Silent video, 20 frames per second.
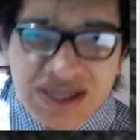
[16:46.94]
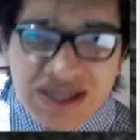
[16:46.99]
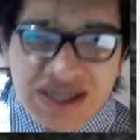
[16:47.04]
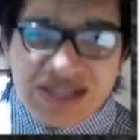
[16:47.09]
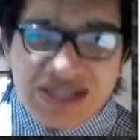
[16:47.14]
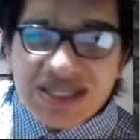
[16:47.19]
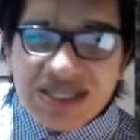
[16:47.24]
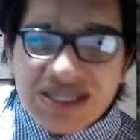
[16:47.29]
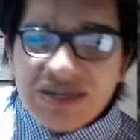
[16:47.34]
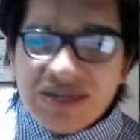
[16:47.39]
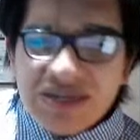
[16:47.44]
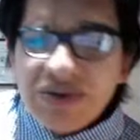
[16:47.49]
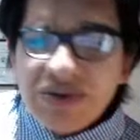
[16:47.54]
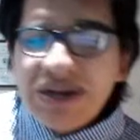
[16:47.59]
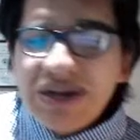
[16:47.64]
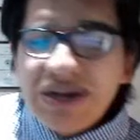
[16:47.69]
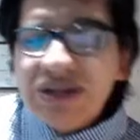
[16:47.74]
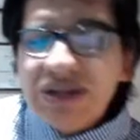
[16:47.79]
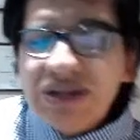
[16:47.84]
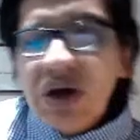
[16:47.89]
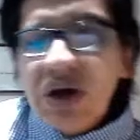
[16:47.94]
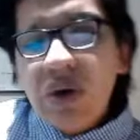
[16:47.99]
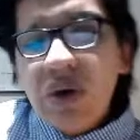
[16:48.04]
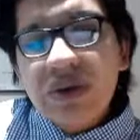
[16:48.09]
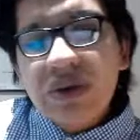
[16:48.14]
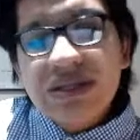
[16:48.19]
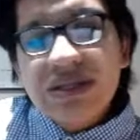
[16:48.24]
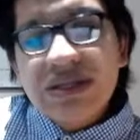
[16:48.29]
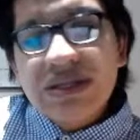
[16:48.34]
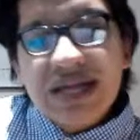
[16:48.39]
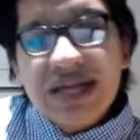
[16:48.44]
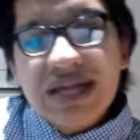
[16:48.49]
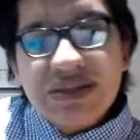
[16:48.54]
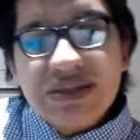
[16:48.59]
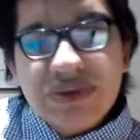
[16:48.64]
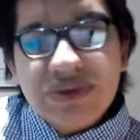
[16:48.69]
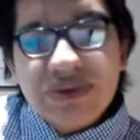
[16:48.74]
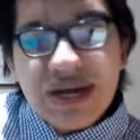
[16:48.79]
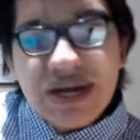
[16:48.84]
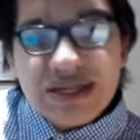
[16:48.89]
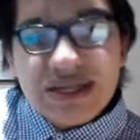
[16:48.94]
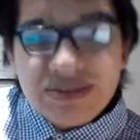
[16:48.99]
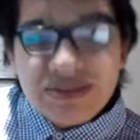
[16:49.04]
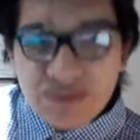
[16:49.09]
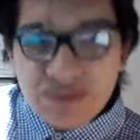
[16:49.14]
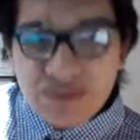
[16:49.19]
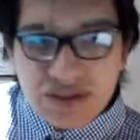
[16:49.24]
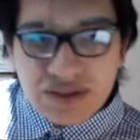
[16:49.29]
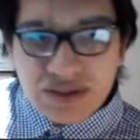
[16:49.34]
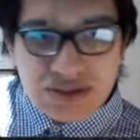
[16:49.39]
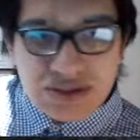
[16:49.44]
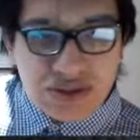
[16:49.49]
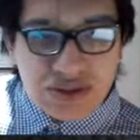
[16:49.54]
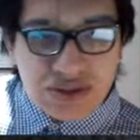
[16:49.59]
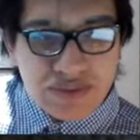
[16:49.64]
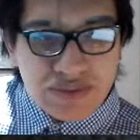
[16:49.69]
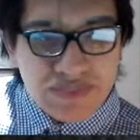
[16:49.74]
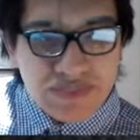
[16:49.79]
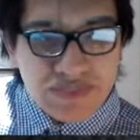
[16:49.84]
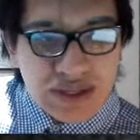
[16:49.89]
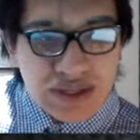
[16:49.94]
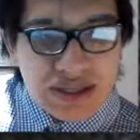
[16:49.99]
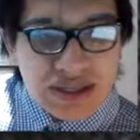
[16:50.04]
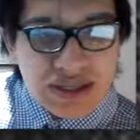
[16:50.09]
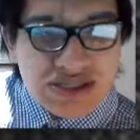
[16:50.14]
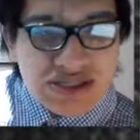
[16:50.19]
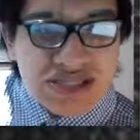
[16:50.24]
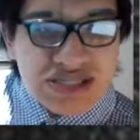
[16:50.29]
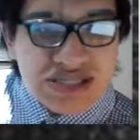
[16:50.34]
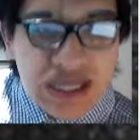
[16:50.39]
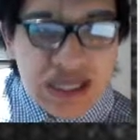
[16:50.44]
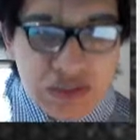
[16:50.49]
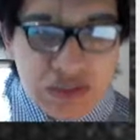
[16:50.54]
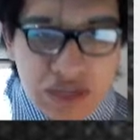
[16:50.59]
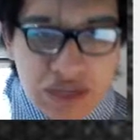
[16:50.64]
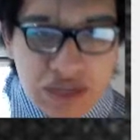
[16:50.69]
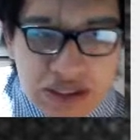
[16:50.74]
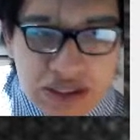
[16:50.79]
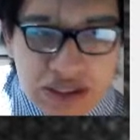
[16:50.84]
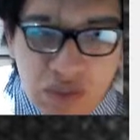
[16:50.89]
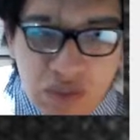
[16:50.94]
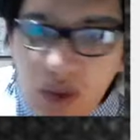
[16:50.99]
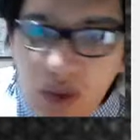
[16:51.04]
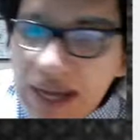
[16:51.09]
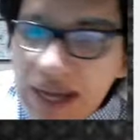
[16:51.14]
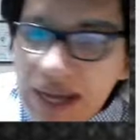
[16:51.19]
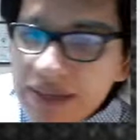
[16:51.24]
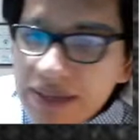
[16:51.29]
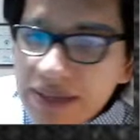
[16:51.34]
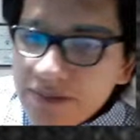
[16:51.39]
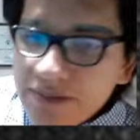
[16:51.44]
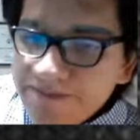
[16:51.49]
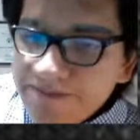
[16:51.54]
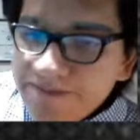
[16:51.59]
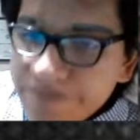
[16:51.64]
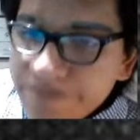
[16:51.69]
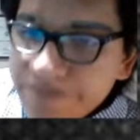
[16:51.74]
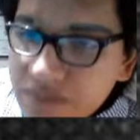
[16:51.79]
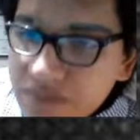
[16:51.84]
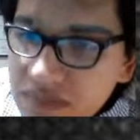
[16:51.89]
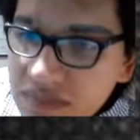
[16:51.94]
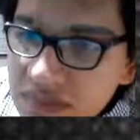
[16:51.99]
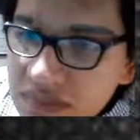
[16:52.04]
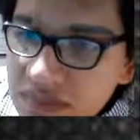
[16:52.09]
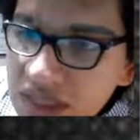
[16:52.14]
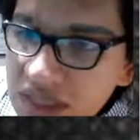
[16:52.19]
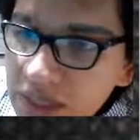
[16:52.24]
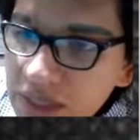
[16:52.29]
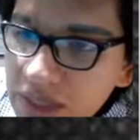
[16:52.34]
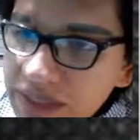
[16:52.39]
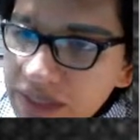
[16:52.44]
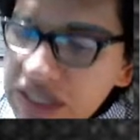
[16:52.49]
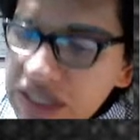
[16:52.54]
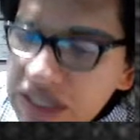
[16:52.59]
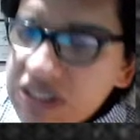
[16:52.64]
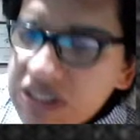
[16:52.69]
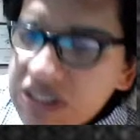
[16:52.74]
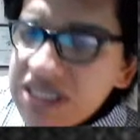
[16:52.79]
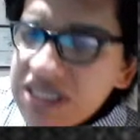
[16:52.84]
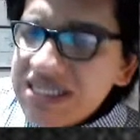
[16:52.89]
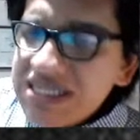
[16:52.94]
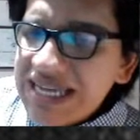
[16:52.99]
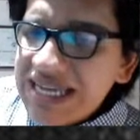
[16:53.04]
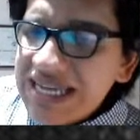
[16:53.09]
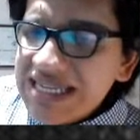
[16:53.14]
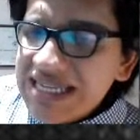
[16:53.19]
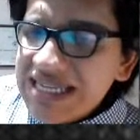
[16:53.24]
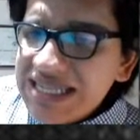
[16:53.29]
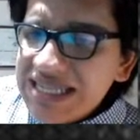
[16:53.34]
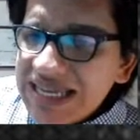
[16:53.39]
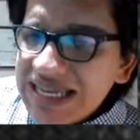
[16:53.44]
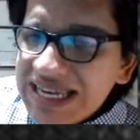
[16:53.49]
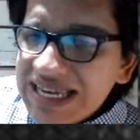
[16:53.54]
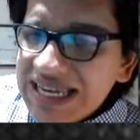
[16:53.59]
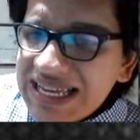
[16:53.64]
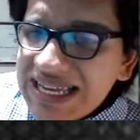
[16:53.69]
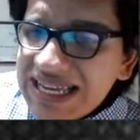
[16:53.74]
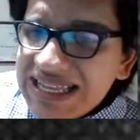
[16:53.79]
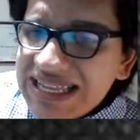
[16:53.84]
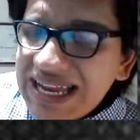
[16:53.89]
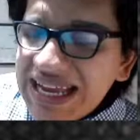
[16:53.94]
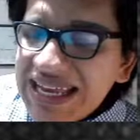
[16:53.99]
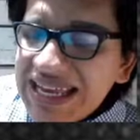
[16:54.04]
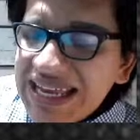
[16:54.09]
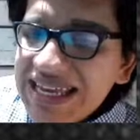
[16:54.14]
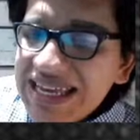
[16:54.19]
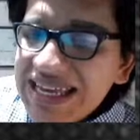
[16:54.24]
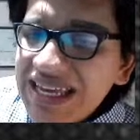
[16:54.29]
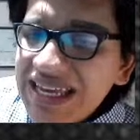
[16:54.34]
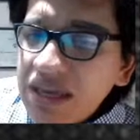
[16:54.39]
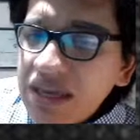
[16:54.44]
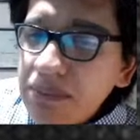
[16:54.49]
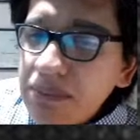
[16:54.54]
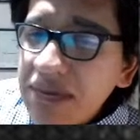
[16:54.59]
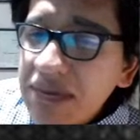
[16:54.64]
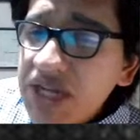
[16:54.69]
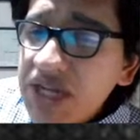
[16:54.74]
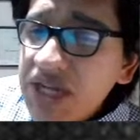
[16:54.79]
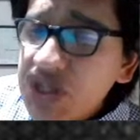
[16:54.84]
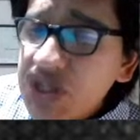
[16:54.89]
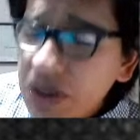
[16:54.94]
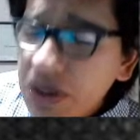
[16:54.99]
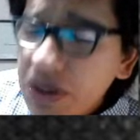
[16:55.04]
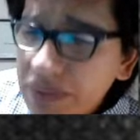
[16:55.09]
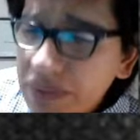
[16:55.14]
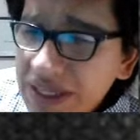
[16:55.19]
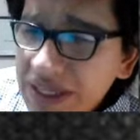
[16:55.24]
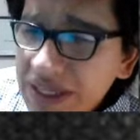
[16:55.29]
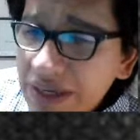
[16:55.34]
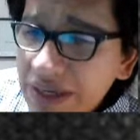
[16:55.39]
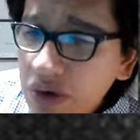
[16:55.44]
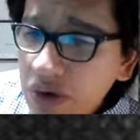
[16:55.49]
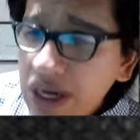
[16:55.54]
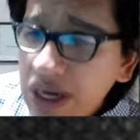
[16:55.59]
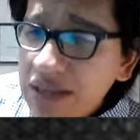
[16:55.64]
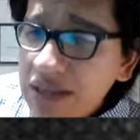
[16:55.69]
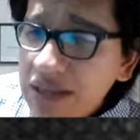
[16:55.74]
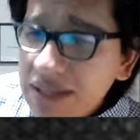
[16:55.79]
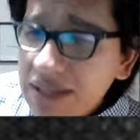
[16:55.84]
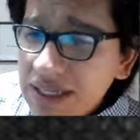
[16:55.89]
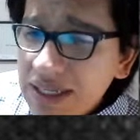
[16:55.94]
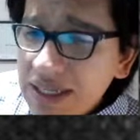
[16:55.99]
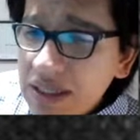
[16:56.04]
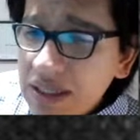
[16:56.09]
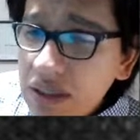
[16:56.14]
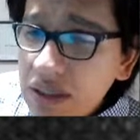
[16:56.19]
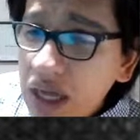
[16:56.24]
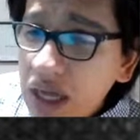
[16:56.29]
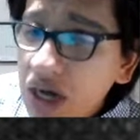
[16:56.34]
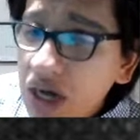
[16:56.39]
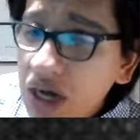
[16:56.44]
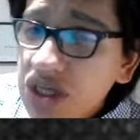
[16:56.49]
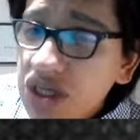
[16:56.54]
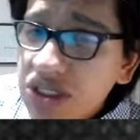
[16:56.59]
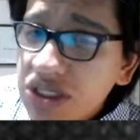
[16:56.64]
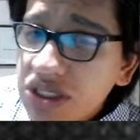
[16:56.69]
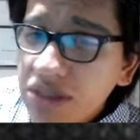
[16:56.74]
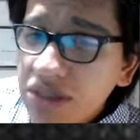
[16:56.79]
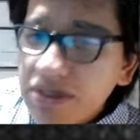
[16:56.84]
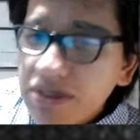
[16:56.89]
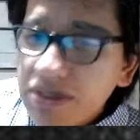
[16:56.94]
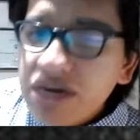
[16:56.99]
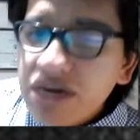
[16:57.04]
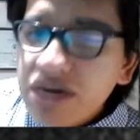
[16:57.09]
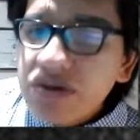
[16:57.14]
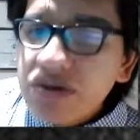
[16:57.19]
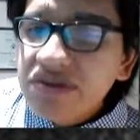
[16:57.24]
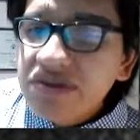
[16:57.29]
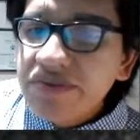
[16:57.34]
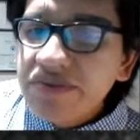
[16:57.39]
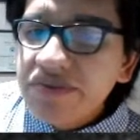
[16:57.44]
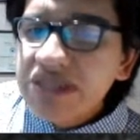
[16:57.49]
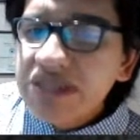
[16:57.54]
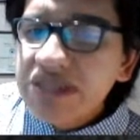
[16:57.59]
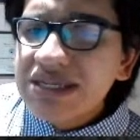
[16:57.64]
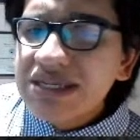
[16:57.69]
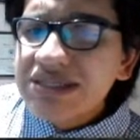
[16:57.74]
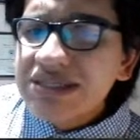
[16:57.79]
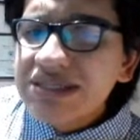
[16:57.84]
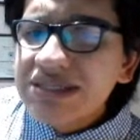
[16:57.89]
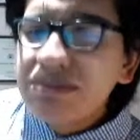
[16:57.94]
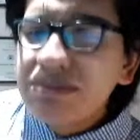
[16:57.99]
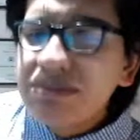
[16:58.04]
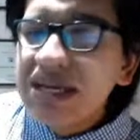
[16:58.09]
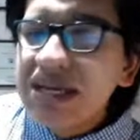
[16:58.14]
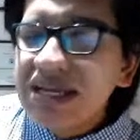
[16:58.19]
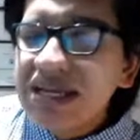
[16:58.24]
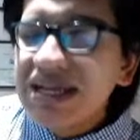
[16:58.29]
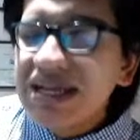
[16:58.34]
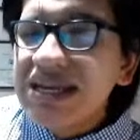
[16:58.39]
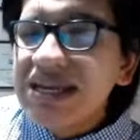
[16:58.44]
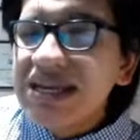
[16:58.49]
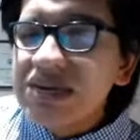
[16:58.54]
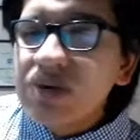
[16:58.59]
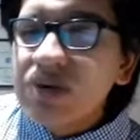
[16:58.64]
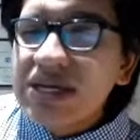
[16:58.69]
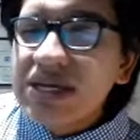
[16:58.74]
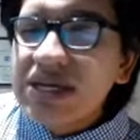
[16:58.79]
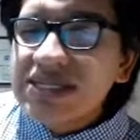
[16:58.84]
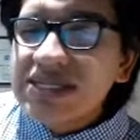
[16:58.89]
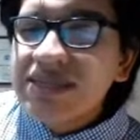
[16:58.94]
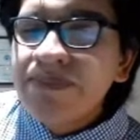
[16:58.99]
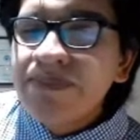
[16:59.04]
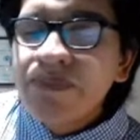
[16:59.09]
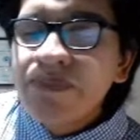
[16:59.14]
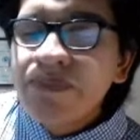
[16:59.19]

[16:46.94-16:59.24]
Is this correct? No, it's not correct. I'm sorry. It's not correct. Why? Because it says that he immeasurably greatly enlarged the power of the presidency, meaning that he was,